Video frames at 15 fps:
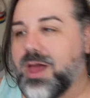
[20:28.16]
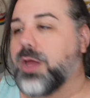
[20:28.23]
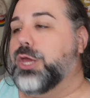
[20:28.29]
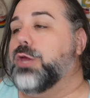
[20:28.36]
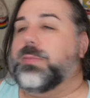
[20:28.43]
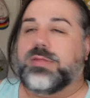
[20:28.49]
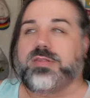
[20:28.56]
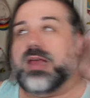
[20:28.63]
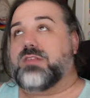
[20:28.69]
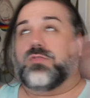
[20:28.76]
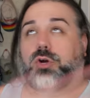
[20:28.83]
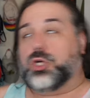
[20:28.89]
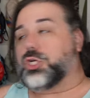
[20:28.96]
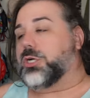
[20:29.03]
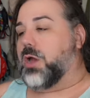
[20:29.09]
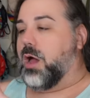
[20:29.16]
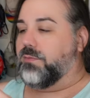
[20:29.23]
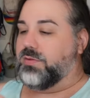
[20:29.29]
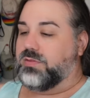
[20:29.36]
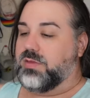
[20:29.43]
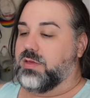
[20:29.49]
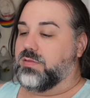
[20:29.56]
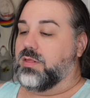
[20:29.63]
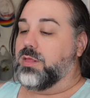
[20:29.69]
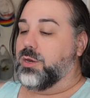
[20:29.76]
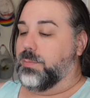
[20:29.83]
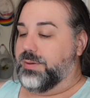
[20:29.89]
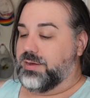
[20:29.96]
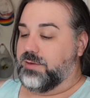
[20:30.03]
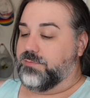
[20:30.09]
a human sized version obviously is a
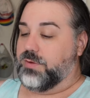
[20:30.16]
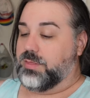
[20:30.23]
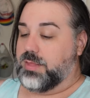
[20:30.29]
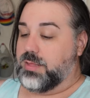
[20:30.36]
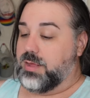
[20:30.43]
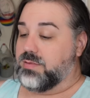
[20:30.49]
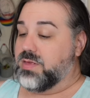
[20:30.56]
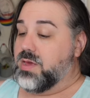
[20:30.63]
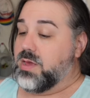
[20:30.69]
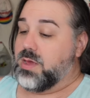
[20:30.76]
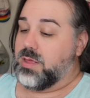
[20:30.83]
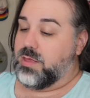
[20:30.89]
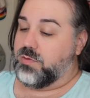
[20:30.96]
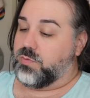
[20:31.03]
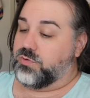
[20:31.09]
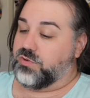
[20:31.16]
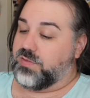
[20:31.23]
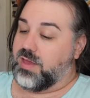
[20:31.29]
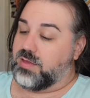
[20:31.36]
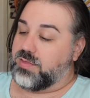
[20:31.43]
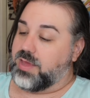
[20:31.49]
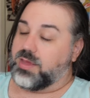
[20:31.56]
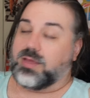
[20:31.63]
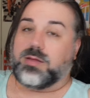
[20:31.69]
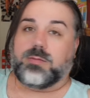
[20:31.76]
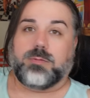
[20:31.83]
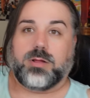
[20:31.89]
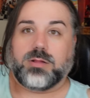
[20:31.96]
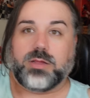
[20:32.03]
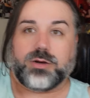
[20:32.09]
little bit different than this this one just has like
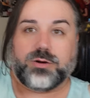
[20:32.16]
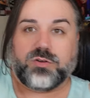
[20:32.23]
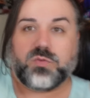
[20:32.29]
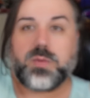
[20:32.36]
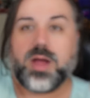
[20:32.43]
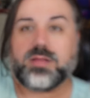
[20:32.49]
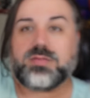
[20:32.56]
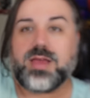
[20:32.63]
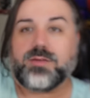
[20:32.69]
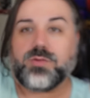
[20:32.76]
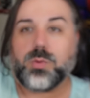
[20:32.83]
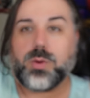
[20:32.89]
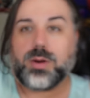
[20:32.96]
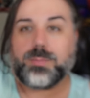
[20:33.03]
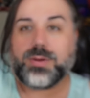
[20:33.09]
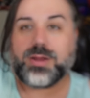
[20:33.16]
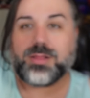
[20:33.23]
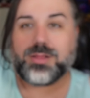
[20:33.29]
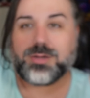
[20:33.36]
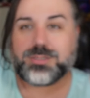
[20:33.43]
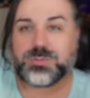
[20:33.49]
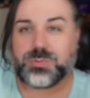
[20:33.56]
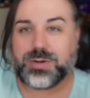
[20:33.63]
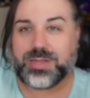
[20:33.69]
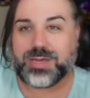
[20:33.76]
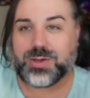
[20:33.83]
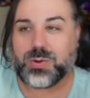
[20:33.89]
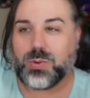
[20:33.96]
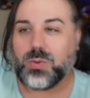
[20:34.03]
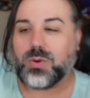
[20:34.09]
glitter spots everywhere everywhere, but it looks
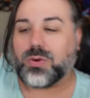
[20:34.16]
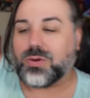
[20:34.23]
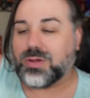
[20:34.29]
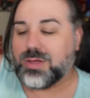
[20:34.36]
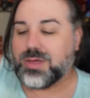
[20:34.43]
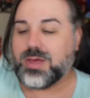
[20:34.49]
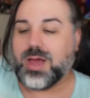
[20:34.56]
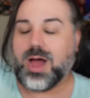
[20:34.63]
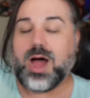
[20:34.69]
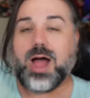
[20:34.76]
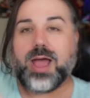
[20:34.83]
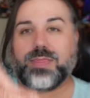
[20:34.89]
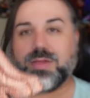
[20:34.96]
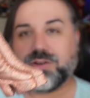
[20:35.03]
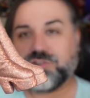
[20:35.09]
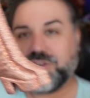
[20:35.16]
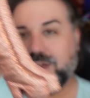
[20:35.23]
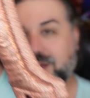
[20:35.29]
really cool. Uh, and then she